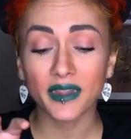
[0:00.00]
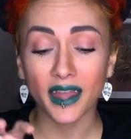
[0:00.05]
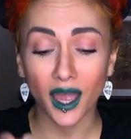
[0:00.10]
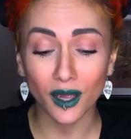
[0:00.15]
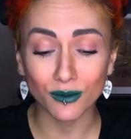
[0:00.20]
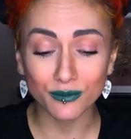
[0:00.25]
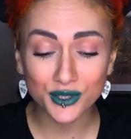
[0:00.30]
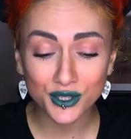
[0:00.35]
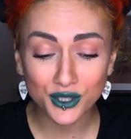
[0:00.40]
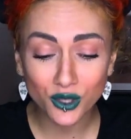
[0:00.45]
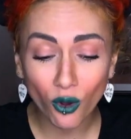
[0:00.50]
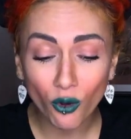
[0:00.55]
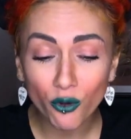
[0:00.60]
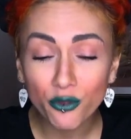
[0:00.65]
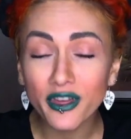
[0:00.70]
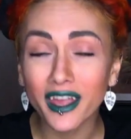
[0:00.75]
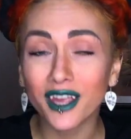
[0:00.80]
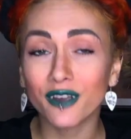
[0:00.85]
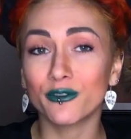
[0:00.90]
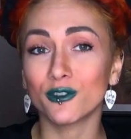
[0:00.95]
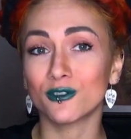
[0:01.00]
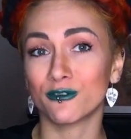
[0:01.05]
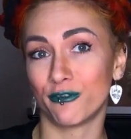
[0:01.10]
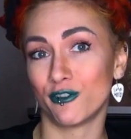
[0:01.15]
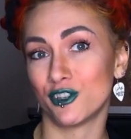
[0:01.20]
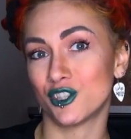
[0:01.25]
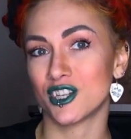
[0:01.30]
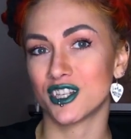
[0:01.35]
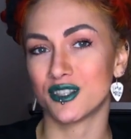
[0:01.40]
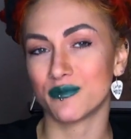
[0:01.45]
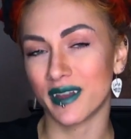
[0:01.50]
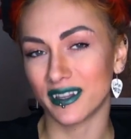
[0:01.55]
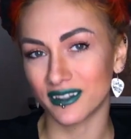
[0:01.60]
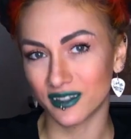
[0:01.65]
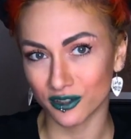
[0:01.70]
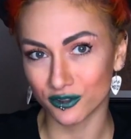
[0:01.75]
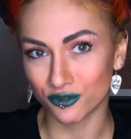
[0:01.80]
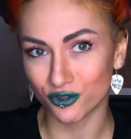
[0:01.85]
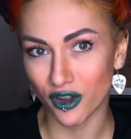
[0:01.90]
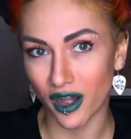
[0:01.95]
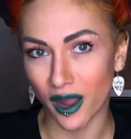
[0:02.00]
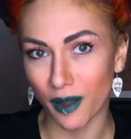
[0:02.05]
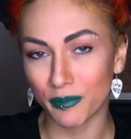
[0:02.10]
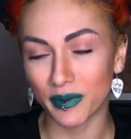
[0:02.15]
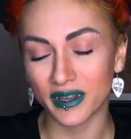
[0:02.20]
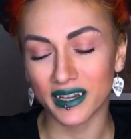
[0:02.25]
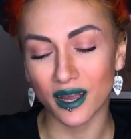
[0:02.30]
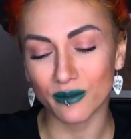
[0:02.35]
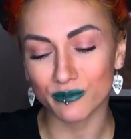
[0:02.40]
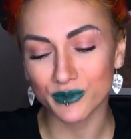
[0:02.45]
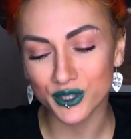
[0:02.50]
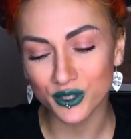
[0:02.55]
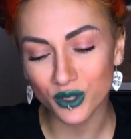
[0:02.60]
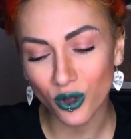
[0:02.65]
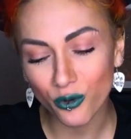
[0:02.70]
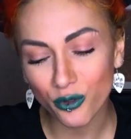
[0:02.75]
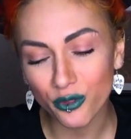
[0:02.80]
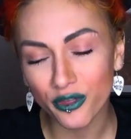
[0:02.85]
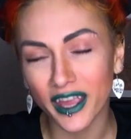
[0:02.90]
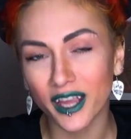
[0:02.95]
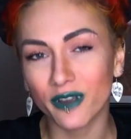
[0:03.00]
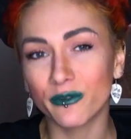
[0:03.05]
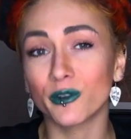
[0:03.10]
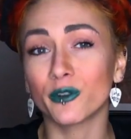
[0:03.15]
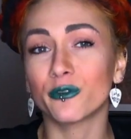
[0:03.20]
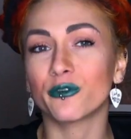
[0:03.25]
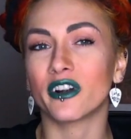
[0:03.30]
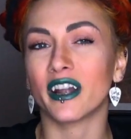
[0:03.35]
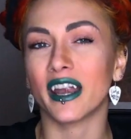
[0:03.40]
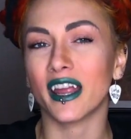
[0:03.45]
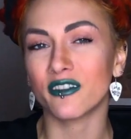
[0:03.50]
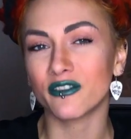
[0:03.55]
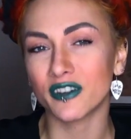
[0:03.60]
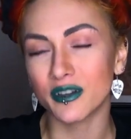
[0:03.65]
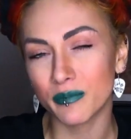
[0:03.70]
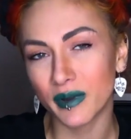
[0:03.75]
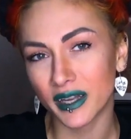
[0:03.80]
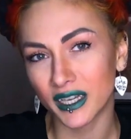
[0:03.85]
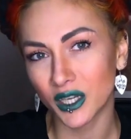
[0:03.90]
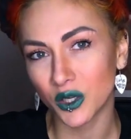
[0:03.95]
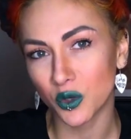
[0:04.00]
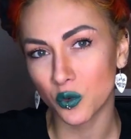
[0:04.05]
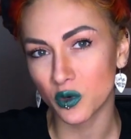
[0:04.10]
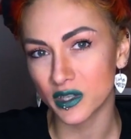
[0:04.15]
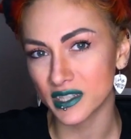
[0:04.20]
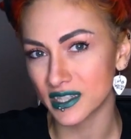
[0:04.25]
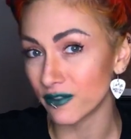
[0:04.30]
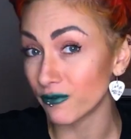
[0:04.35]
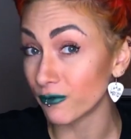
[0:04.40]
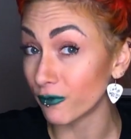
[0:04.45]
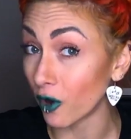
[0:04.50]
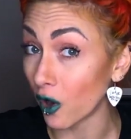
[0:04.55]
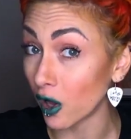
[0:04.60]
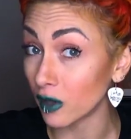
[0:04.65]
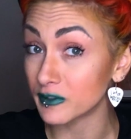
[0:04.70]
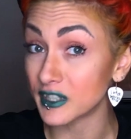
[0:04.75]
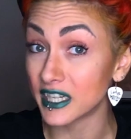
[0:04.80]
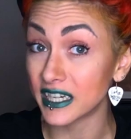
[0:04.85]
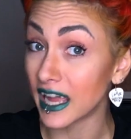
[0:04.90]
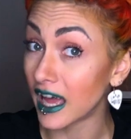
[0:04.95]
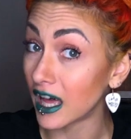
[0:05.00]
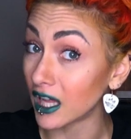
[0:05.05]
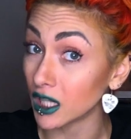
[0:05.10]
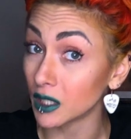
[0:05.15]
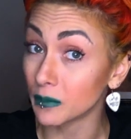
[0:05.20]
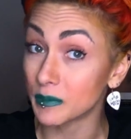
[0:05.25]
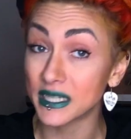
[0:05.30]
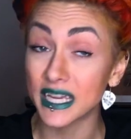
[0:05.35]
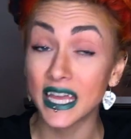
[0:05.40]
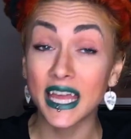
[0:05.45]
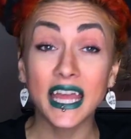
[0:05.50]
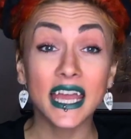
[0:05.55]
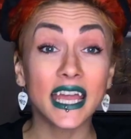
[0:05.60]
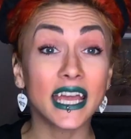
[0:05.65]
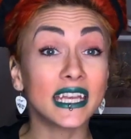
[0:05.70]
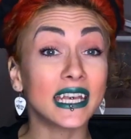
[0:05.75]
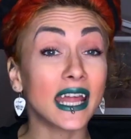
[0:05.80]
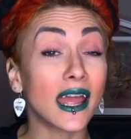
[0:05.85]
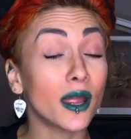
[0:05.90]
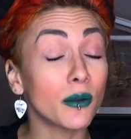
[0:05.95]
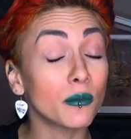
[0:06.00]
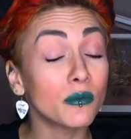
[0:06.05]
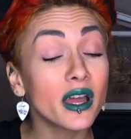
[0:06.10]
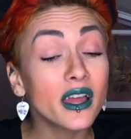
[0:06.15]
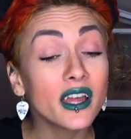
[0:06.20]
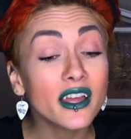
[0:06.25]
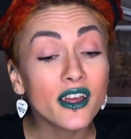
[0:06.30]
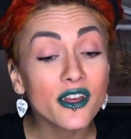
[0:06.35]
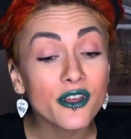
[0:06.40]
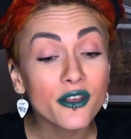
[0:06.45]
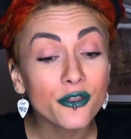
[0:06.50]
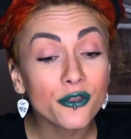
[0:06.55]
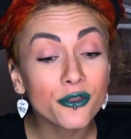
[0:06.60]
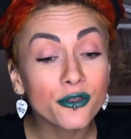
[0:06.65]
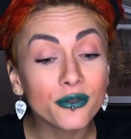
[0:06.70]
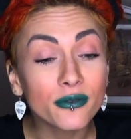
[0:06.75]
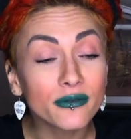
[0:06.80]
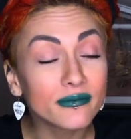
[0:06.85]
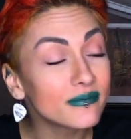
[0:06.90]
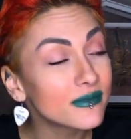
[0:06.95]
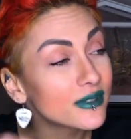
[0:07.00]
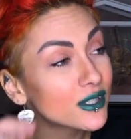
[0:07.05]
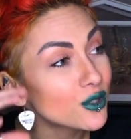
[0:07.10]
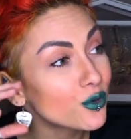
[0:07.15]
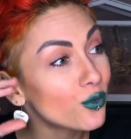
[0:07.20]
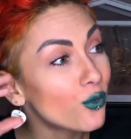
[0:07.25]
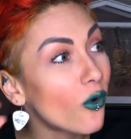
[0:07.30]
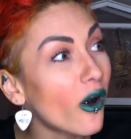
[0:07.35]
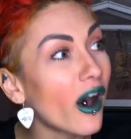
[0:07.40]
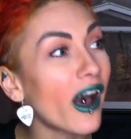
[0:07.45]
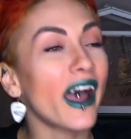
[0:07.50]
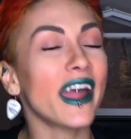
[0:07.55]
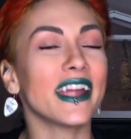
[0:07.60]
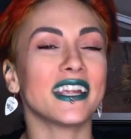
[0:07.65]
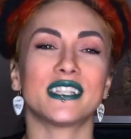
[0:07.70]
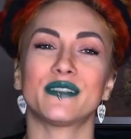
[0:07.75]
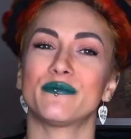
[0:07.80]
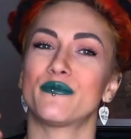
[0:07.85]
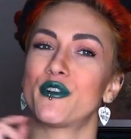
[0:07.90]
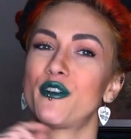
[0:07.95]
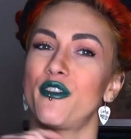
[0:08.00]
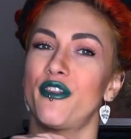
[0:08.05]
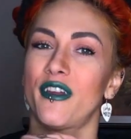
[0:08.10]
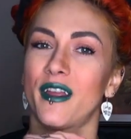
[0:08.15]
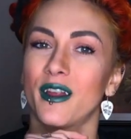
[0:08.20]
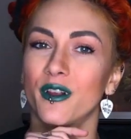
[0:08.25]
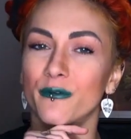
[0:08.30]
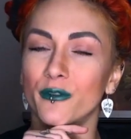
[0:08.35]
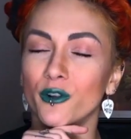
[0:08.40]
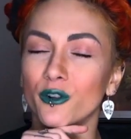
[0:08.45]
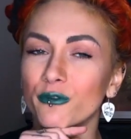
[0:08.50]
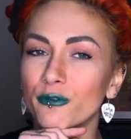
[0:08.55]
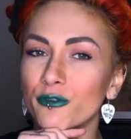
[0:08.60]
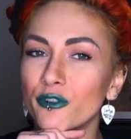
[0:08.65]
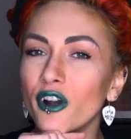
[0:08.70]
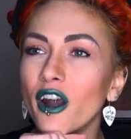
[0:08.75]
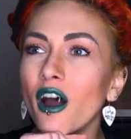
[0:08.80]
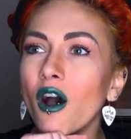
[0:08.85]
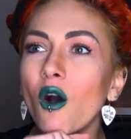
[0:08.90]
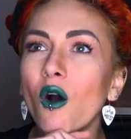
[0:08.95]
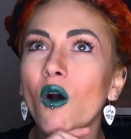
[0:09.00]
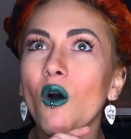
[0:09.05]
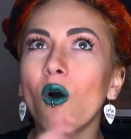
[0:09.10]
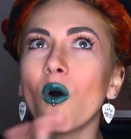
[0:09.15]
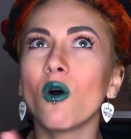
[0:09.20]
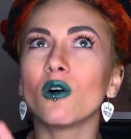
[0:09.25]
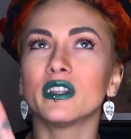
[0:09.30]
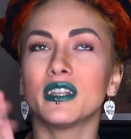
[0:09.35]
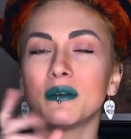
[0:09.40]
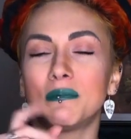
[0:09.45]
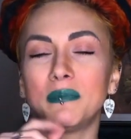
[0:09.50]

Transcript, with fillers: I'm so thankful for Judgmental Trap and I'm so thankful for everybody who was involved and helped. And I'm twice more thankful for all the